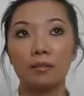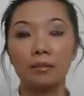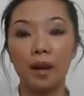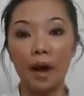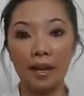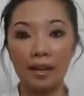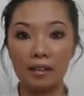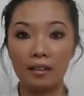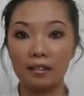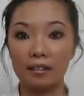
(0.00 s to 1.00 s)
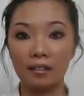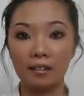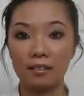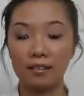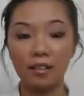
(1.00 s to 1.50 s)
buying,
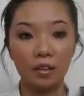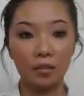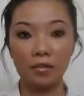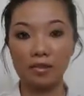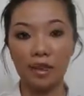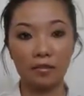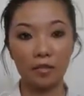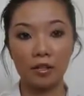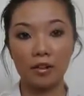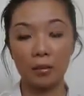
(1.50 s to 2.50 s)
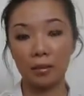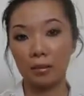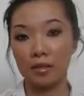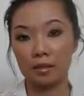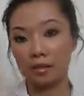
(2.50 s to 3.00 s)
this every couple
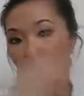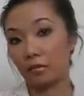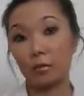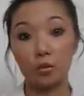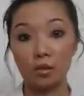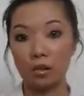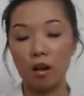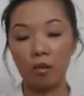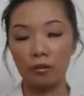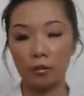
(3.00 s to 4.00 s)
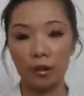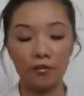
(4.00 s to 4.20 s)
months because I'm using it all over my